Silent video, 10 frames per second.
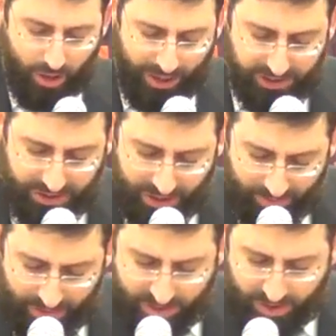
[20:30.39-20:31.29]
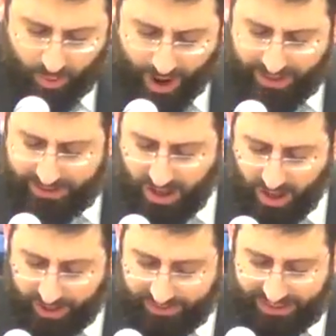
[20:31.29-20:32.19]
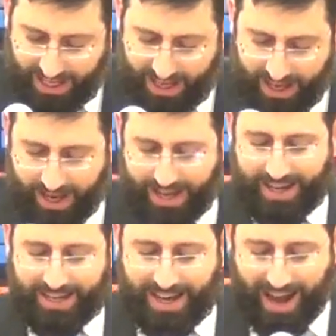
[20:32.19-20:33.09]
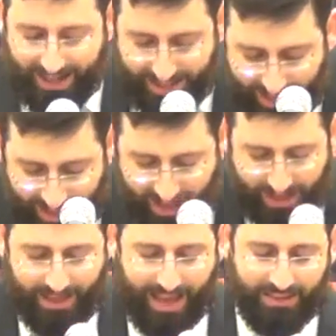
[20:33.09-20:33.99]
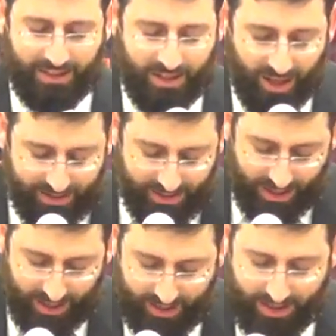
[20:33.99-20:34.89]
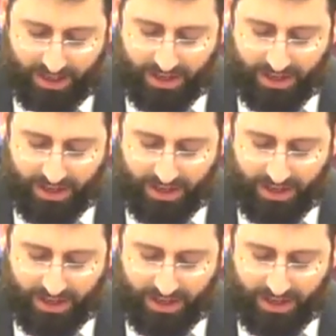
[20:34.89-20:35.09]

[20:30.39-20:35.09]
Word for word: Question number two, why does Kalev say Yakeh and L'chada?